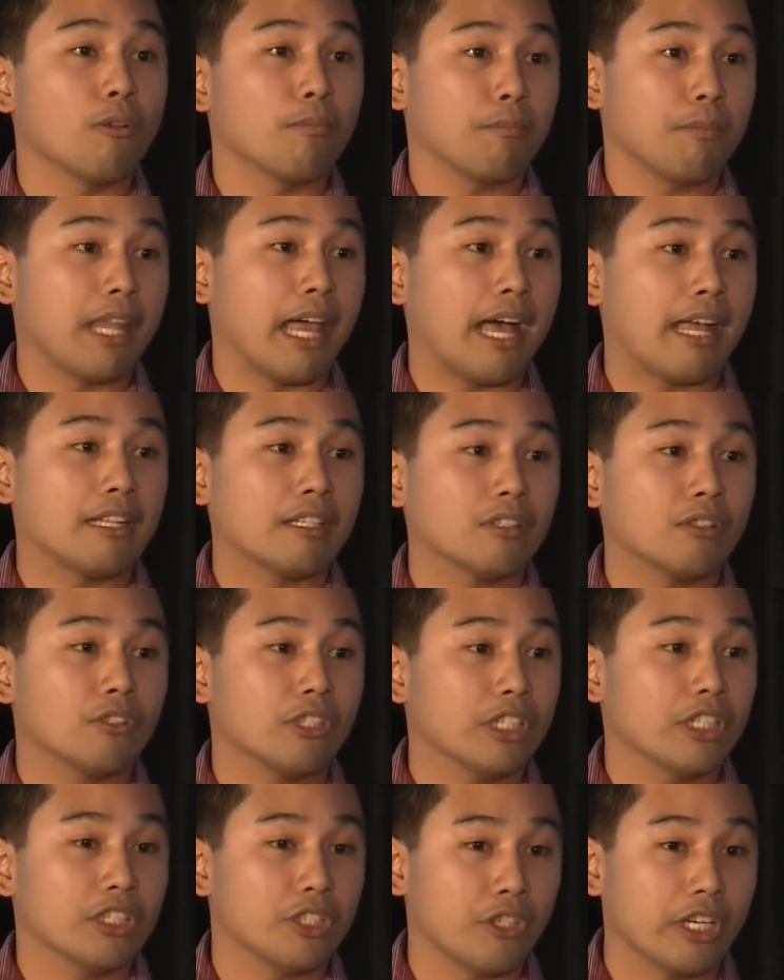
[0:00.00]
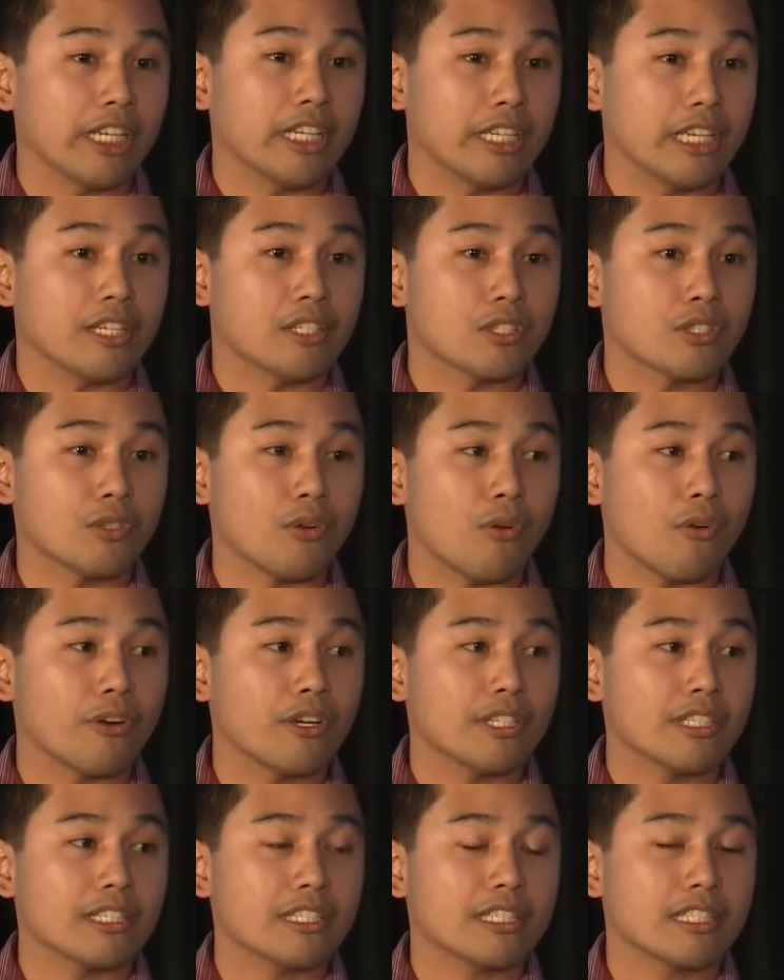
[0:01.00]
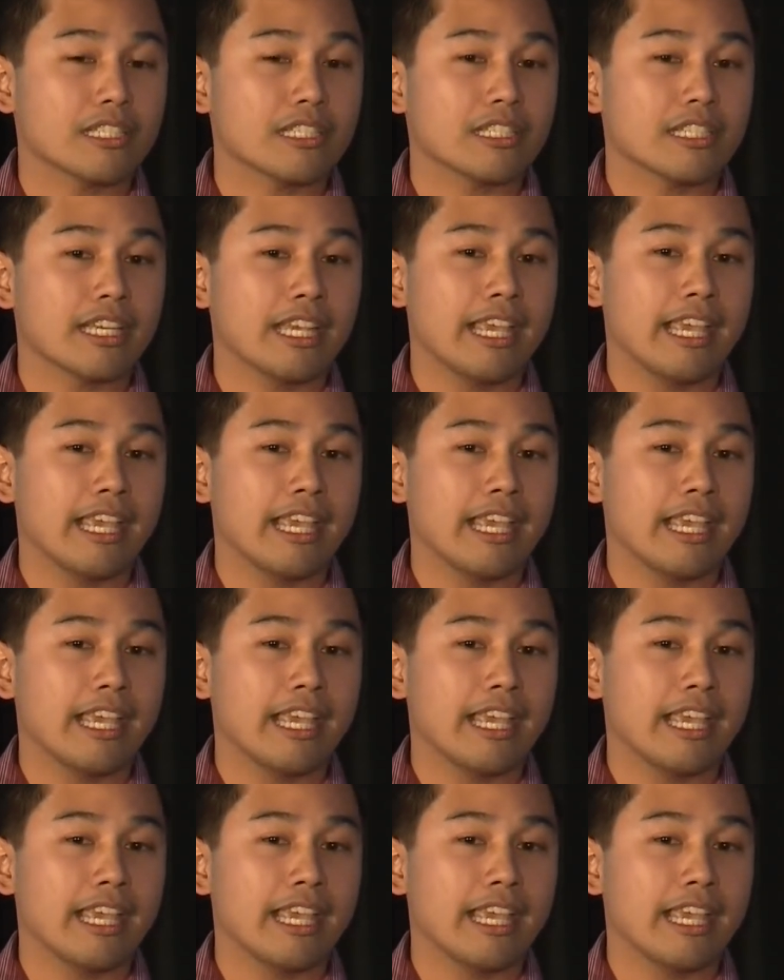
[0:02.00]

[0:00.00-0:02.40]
plant to their drinking source.